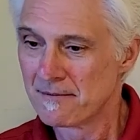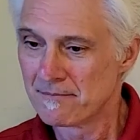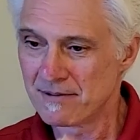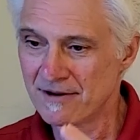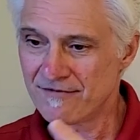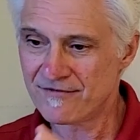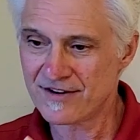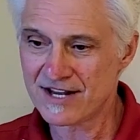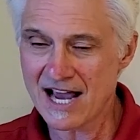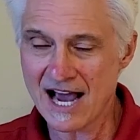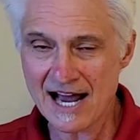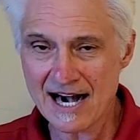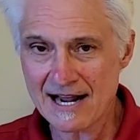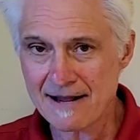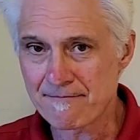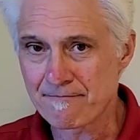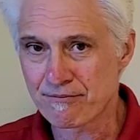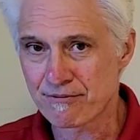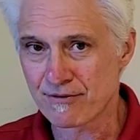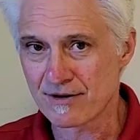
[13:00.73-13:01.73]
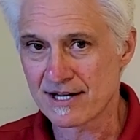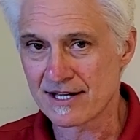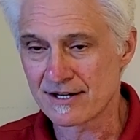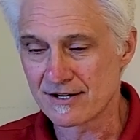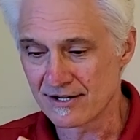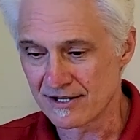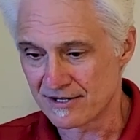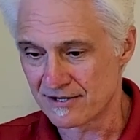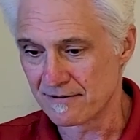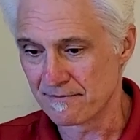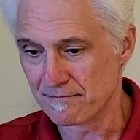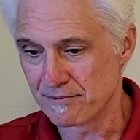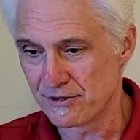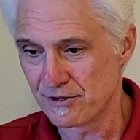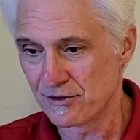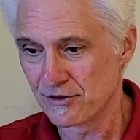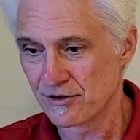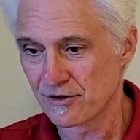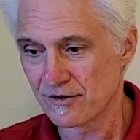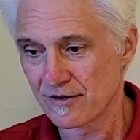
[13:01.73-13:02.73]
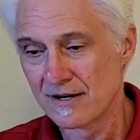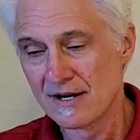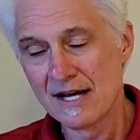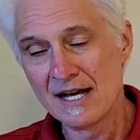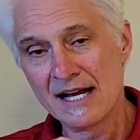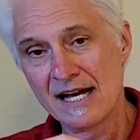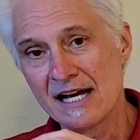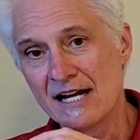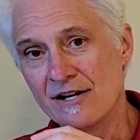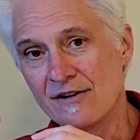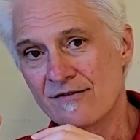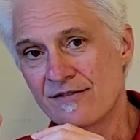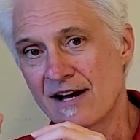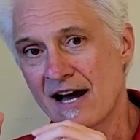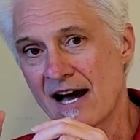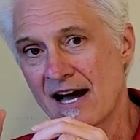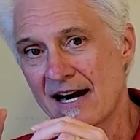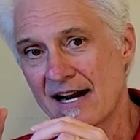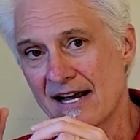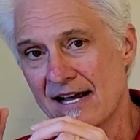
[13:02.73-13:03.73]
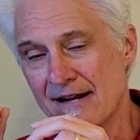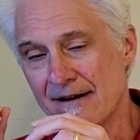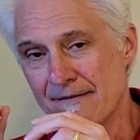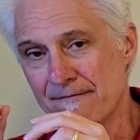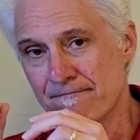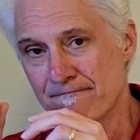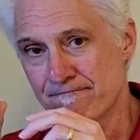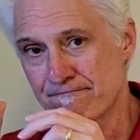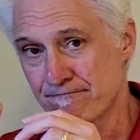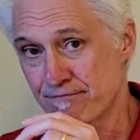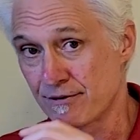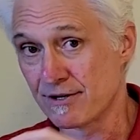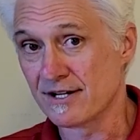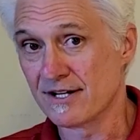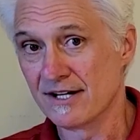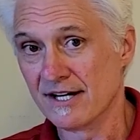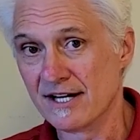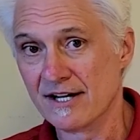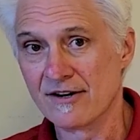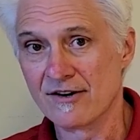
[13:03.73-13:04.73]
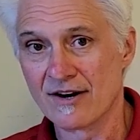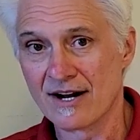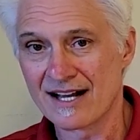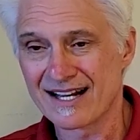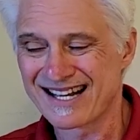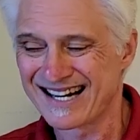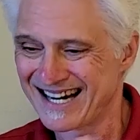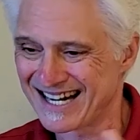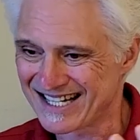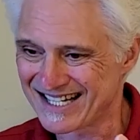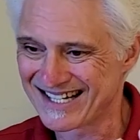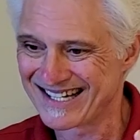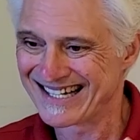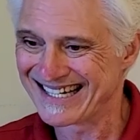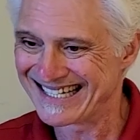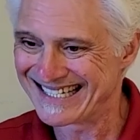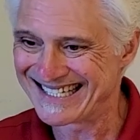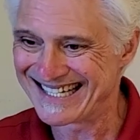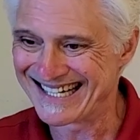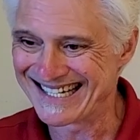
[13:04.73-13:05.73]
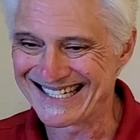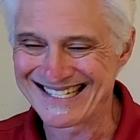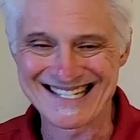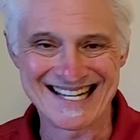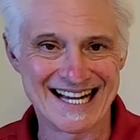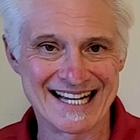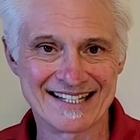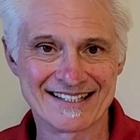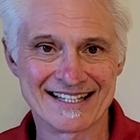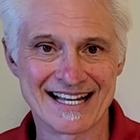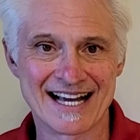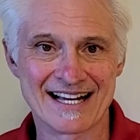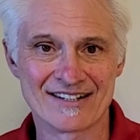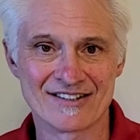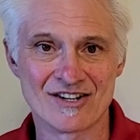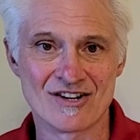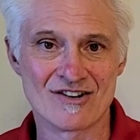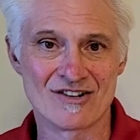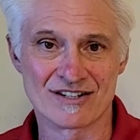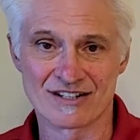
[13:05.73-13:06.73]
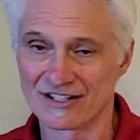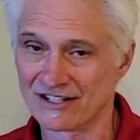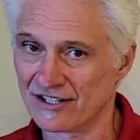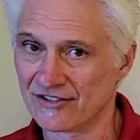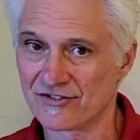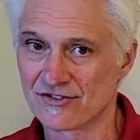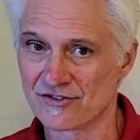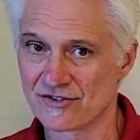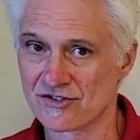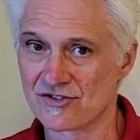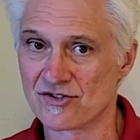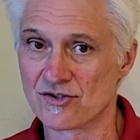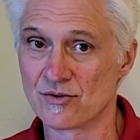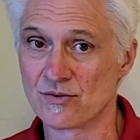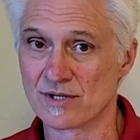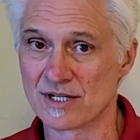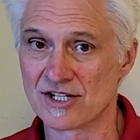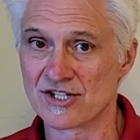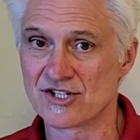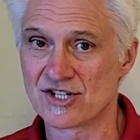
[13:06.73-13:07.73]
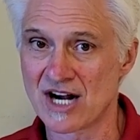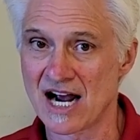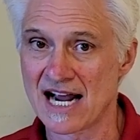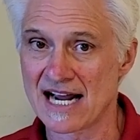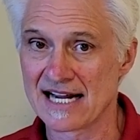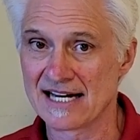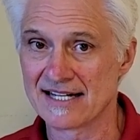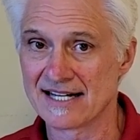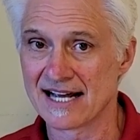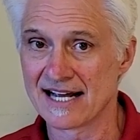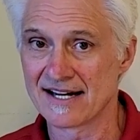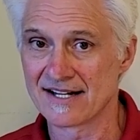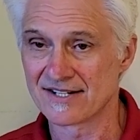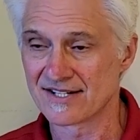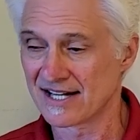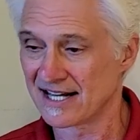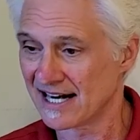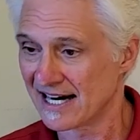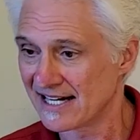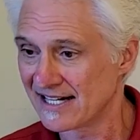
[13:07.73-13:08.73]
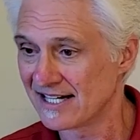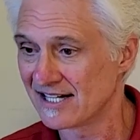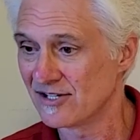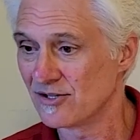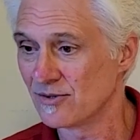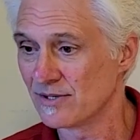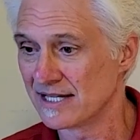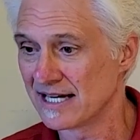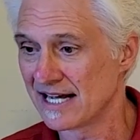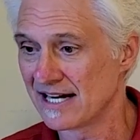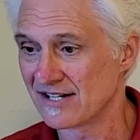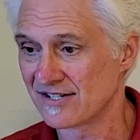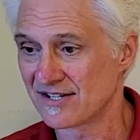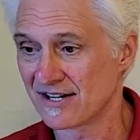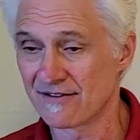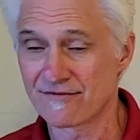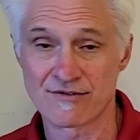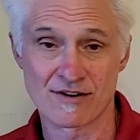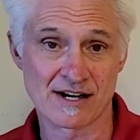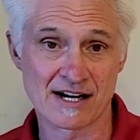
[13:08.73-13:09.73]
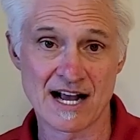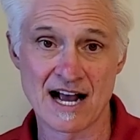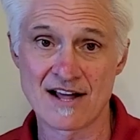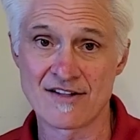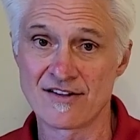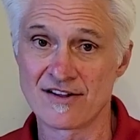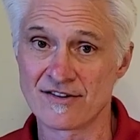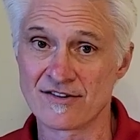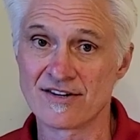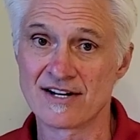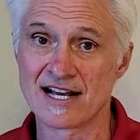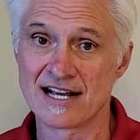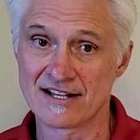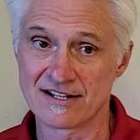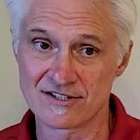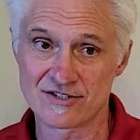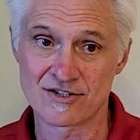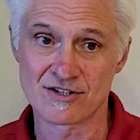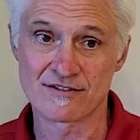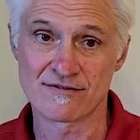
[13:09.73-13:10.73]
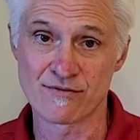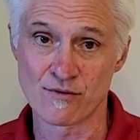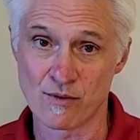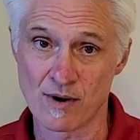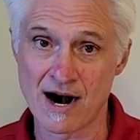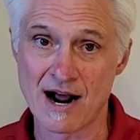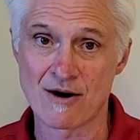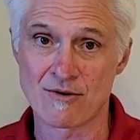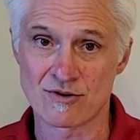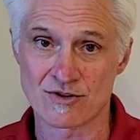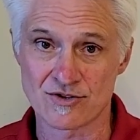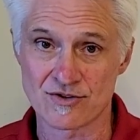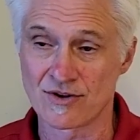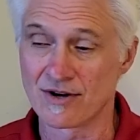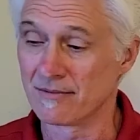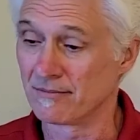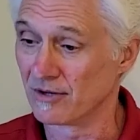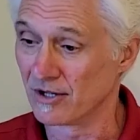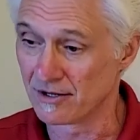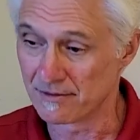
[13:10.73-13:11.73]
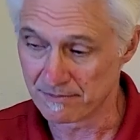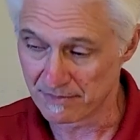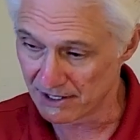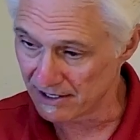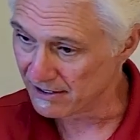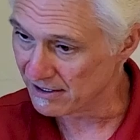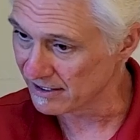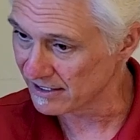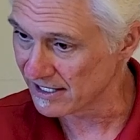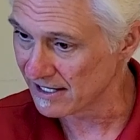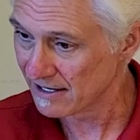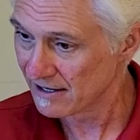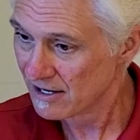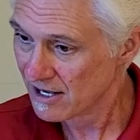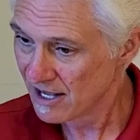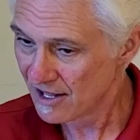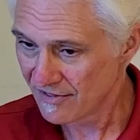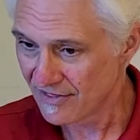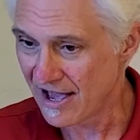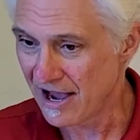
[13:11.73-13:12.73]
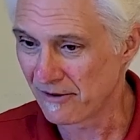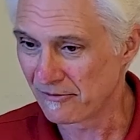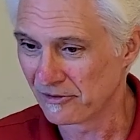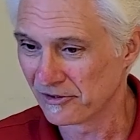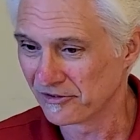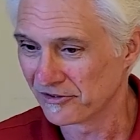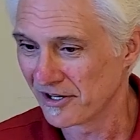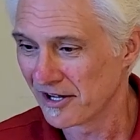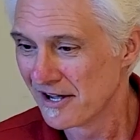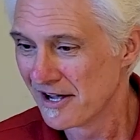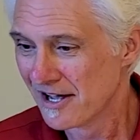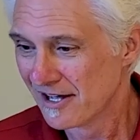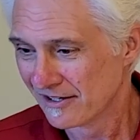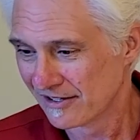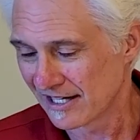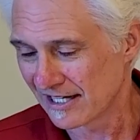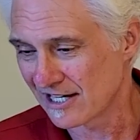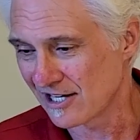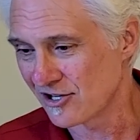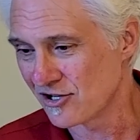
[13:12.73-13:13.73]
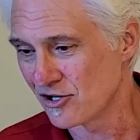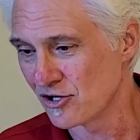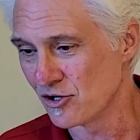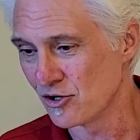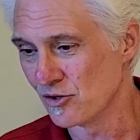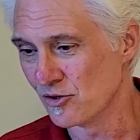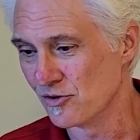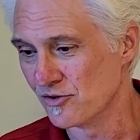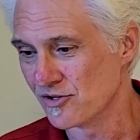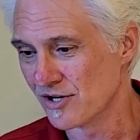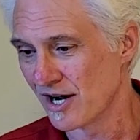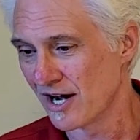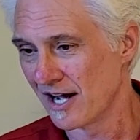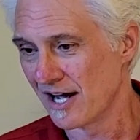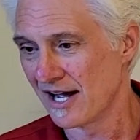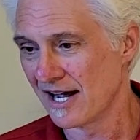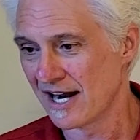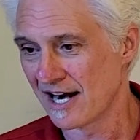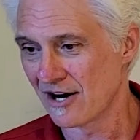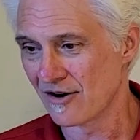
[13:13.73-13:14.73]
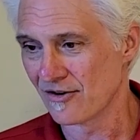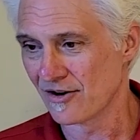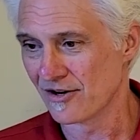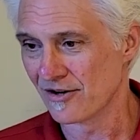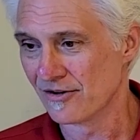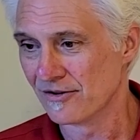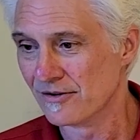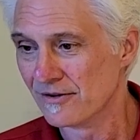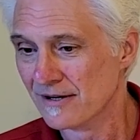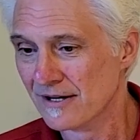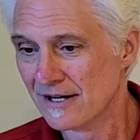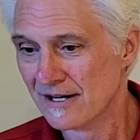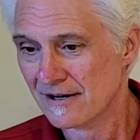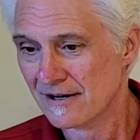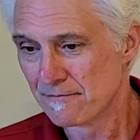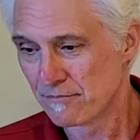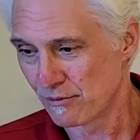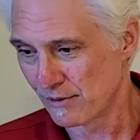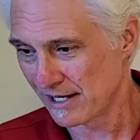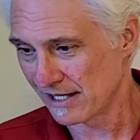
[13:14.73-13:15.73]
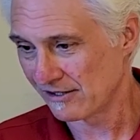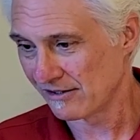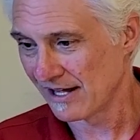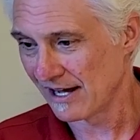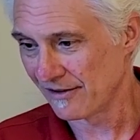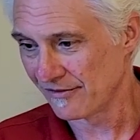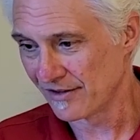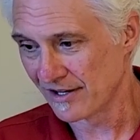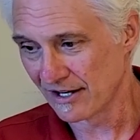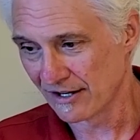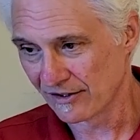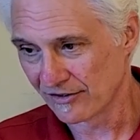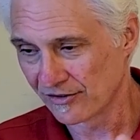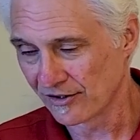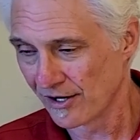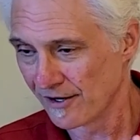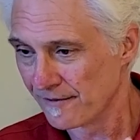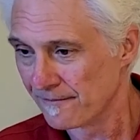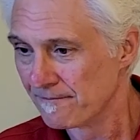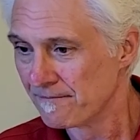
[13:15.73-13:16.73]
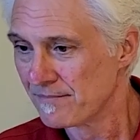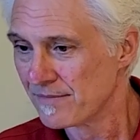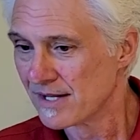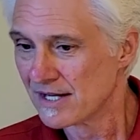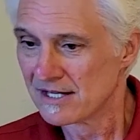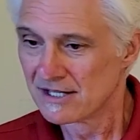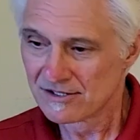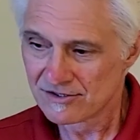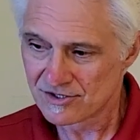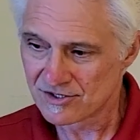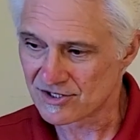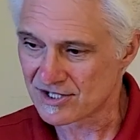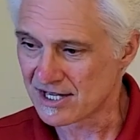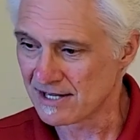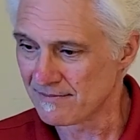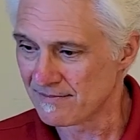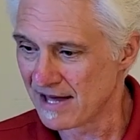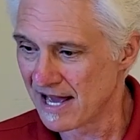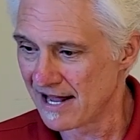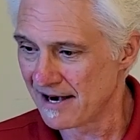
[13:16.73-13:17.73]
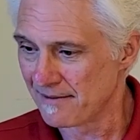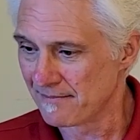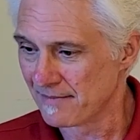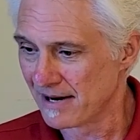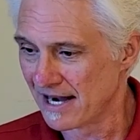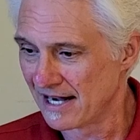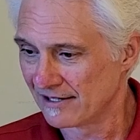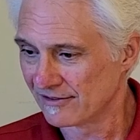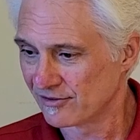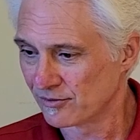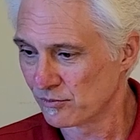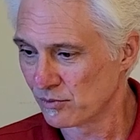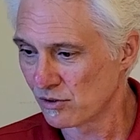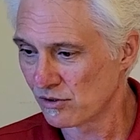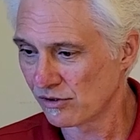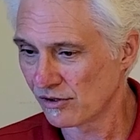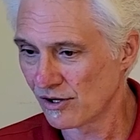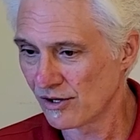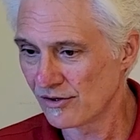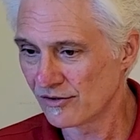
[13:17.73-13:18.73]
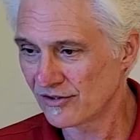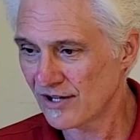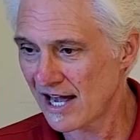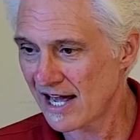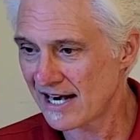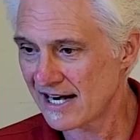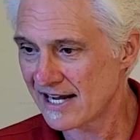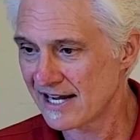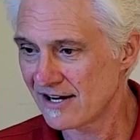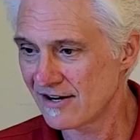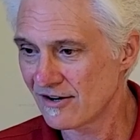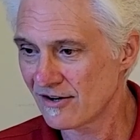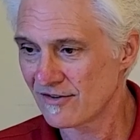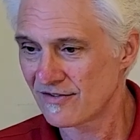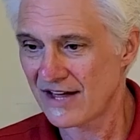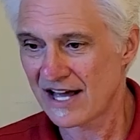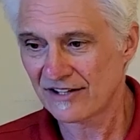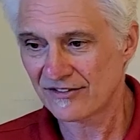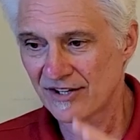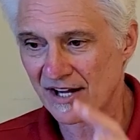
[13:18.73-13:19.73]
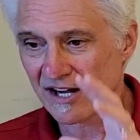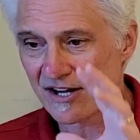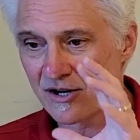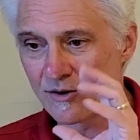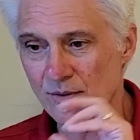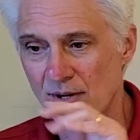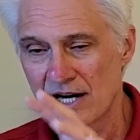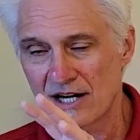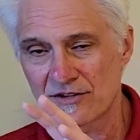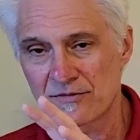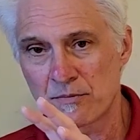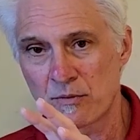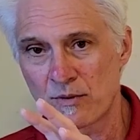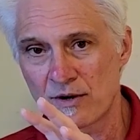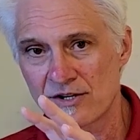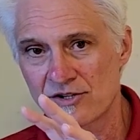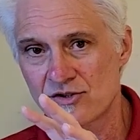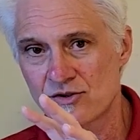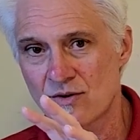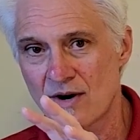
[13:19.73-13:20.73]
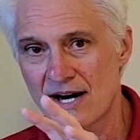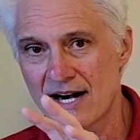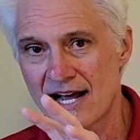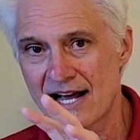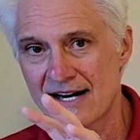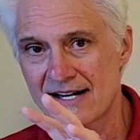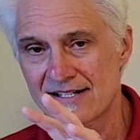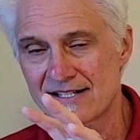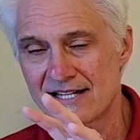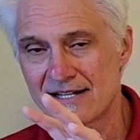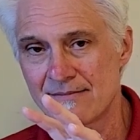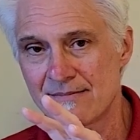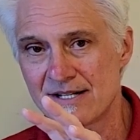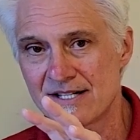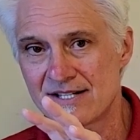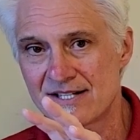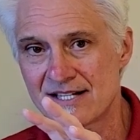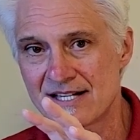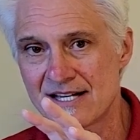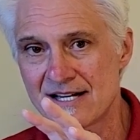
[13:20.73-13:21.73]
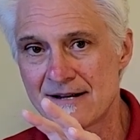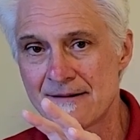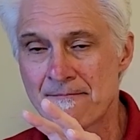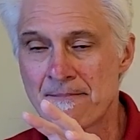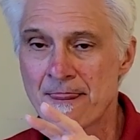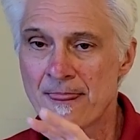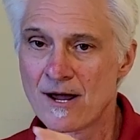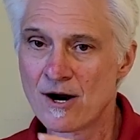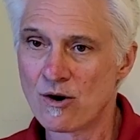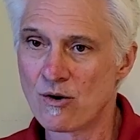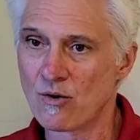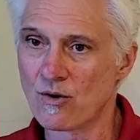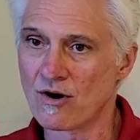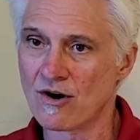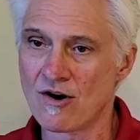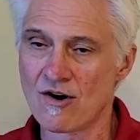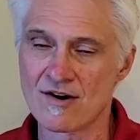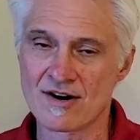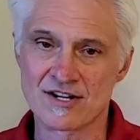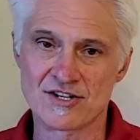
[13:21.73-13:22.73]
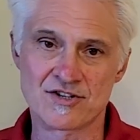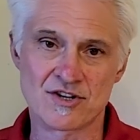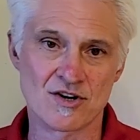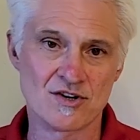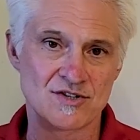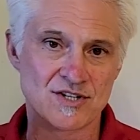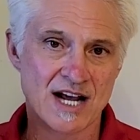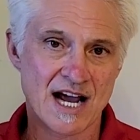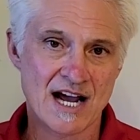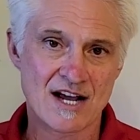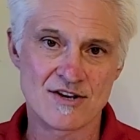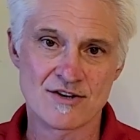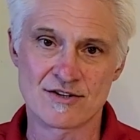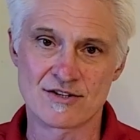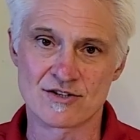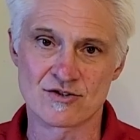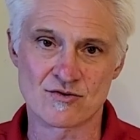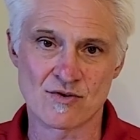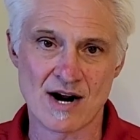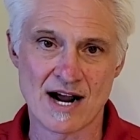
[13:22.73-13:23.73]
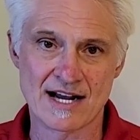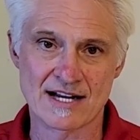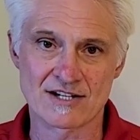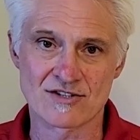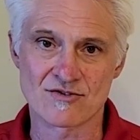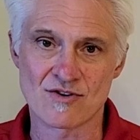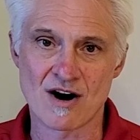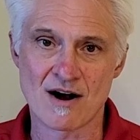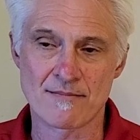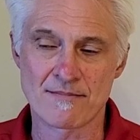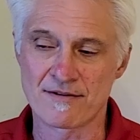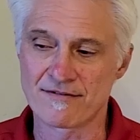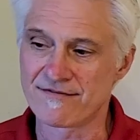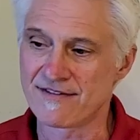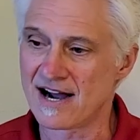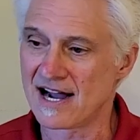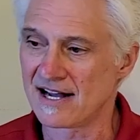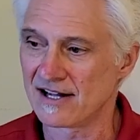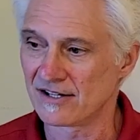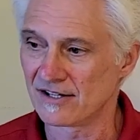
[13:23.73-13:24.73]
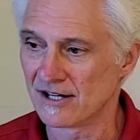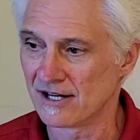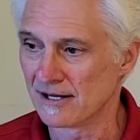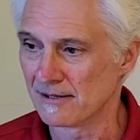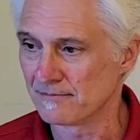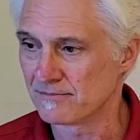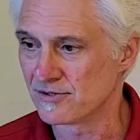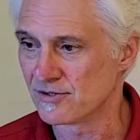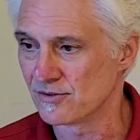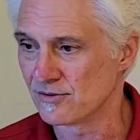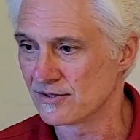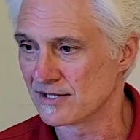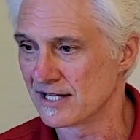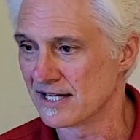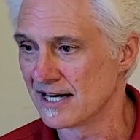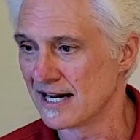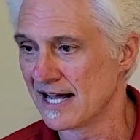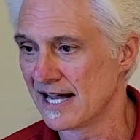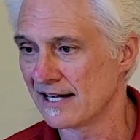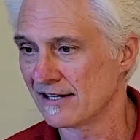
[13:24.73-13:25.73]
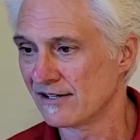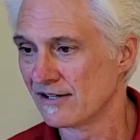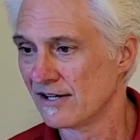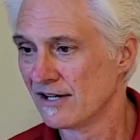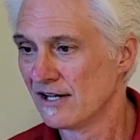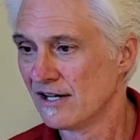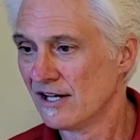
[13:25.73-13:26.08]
But if you got a pretty good computer and you've got a pretty good internet connection, it doesn't take that long unless you're just doing a giant data set. I did do a data set for a guy the other day that took 4 hours to upload. But again, that was like a huge aerial point cloud there. So just keep that in mind. So we'll close out of here. That's how you would export it straight out of TBC, or I already showed you how you could drag and drop a file up to Connect.